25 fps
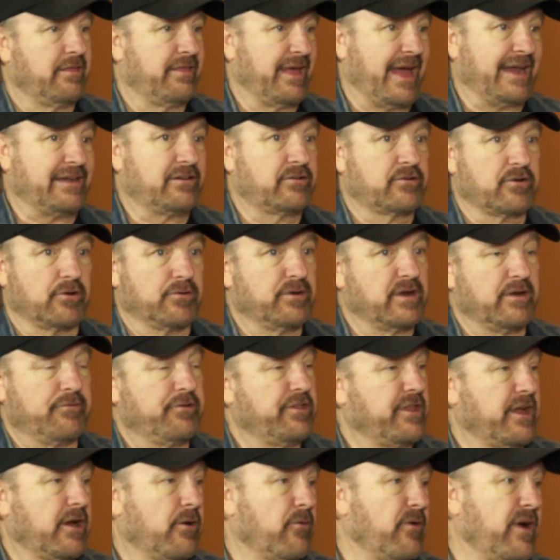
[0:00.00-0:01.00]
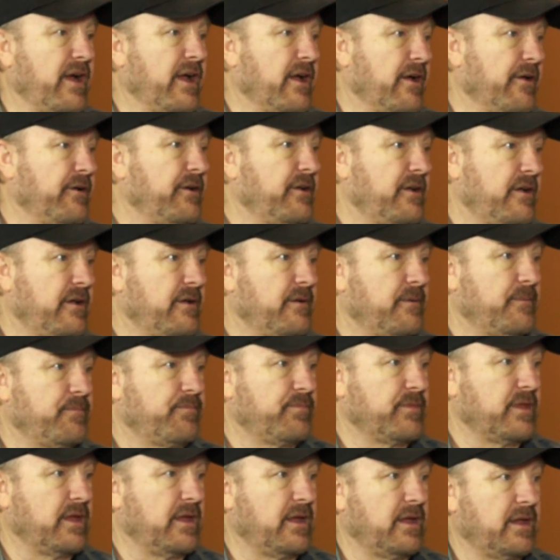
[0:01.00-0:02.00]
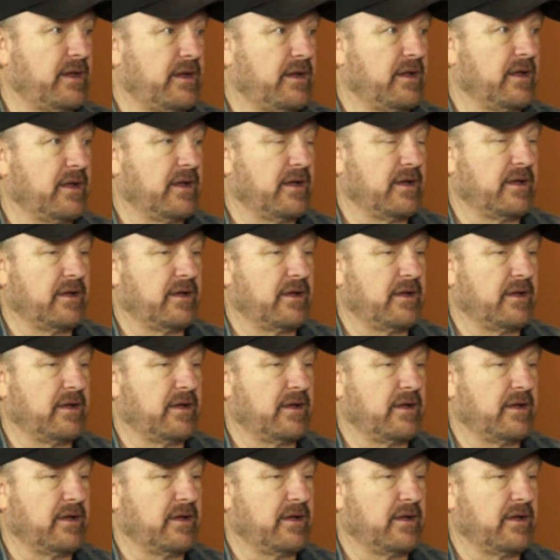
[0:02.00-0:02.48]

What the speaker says: that turned everything around. And